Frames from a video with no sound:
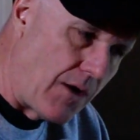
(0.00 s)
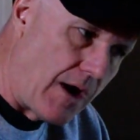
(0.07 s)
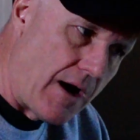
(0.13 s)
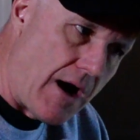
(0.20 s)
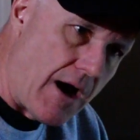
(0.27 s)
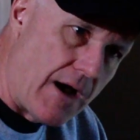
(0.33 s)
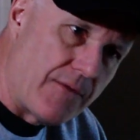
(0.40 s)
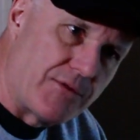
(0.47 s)

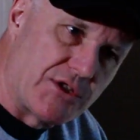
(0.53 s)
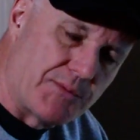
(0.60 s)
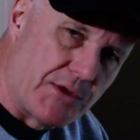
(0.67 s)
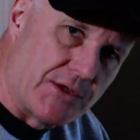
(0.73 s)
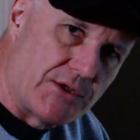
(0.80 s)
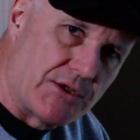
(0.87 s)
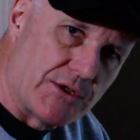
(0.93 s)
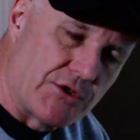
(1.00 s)
I've
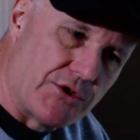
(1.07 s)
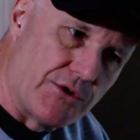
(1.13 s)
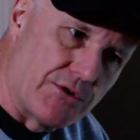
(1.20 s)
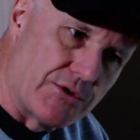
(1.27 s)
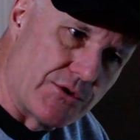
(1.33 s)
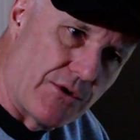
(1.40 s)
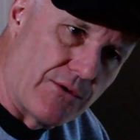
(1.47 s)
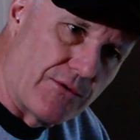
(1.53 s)
spent 6
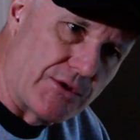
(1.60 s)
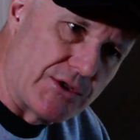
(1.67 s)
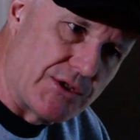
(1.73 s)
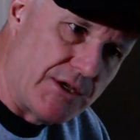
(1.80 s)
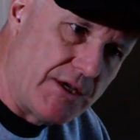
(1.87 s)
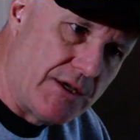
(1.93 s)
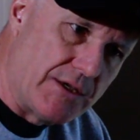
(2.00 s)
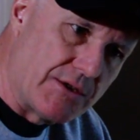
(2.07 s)
years
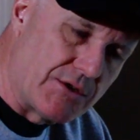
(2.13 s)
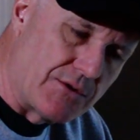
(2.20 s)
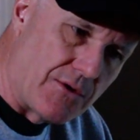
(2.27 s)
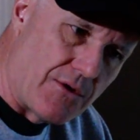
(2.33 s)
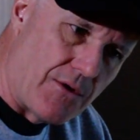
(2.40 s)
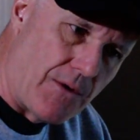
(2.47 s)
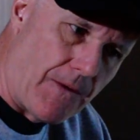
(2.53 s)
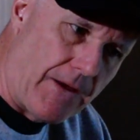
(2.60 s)
overseas,
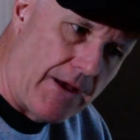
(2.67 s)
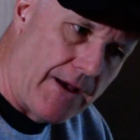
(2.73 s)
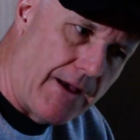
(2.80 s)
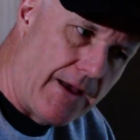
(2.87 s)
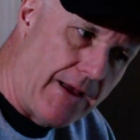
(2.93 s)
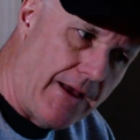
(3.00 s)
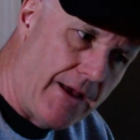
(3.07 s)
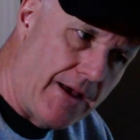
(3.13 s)

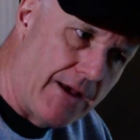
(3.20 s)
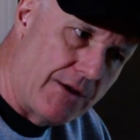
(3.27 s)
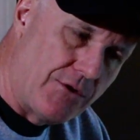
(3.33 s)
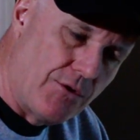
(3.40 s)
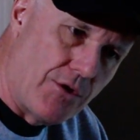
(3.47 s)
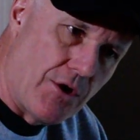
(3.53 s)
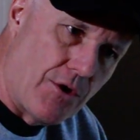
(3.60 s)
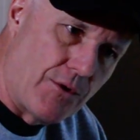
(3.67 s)
okay,
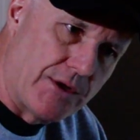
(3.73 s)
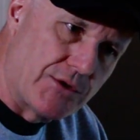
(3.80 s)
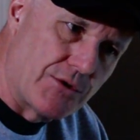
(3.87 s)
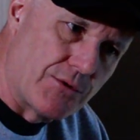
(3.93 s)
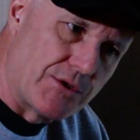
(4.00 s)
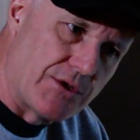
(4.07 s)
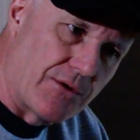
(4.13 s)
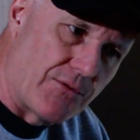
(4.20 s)
and you go
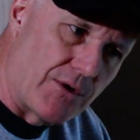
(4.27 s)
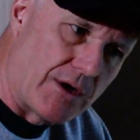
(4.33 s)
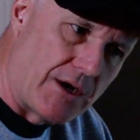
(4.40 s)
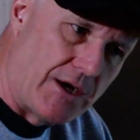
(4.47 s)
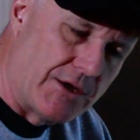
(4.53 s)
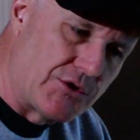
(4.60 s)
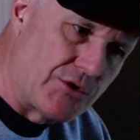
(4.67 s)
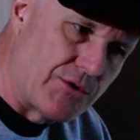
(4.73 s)
into a different
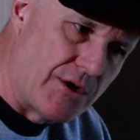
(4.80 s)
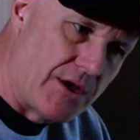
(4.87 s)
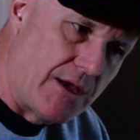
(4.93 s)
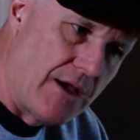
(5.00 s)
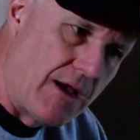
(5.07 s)
country,